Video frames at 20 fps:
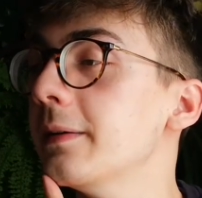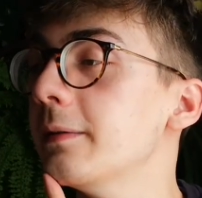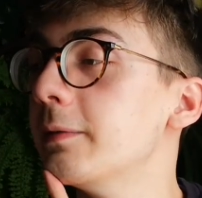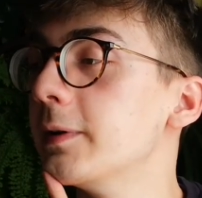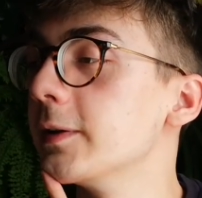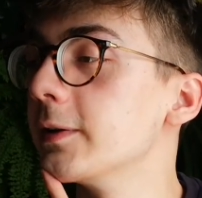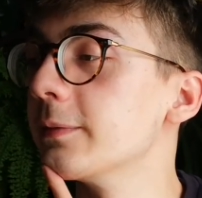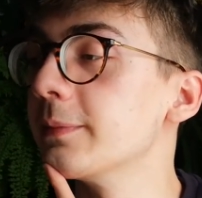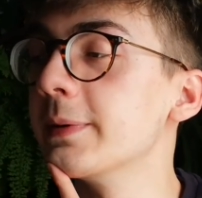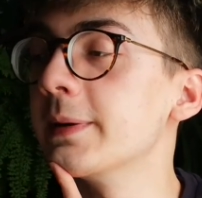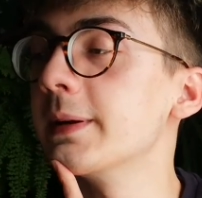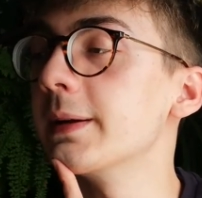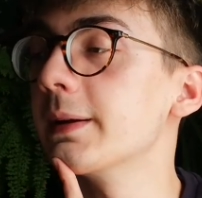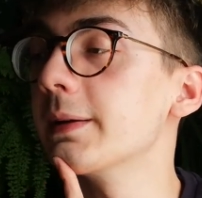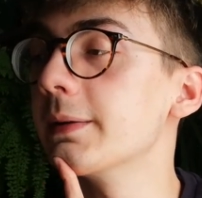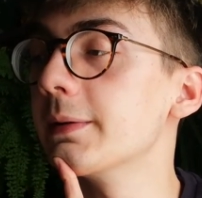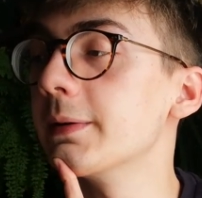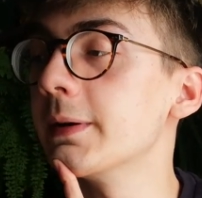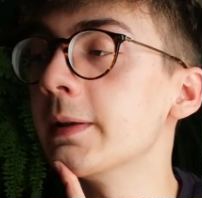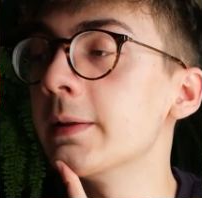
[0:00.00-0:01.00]
Watch my
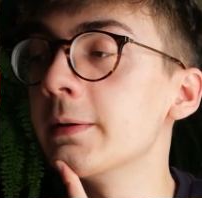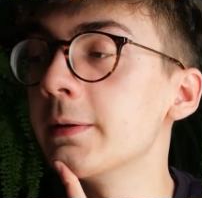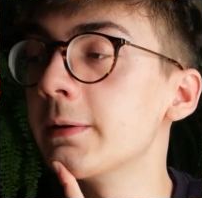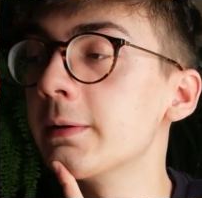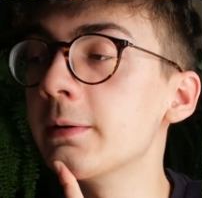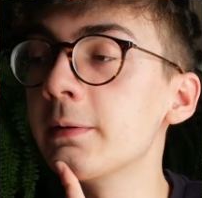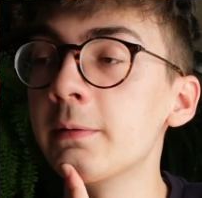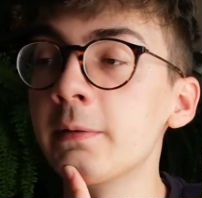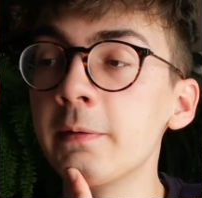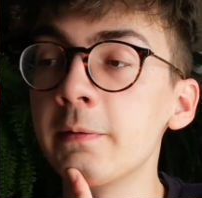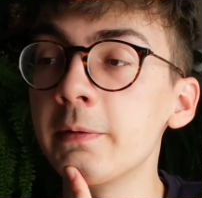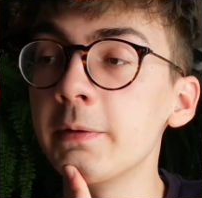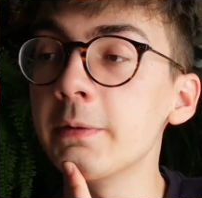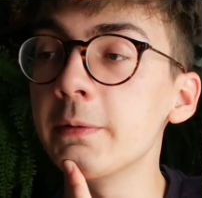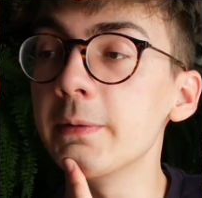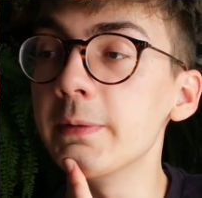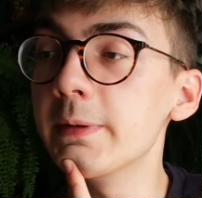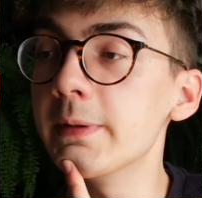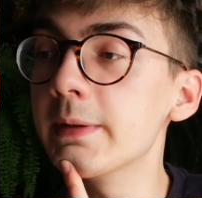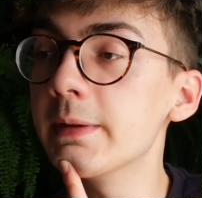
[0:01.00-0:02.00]
other
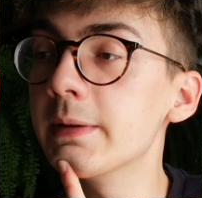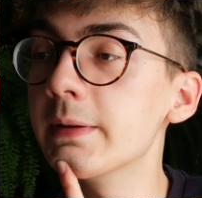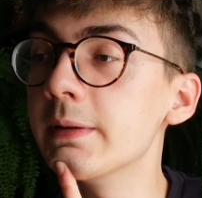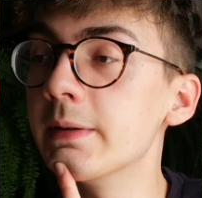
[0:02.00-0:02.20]
reviews,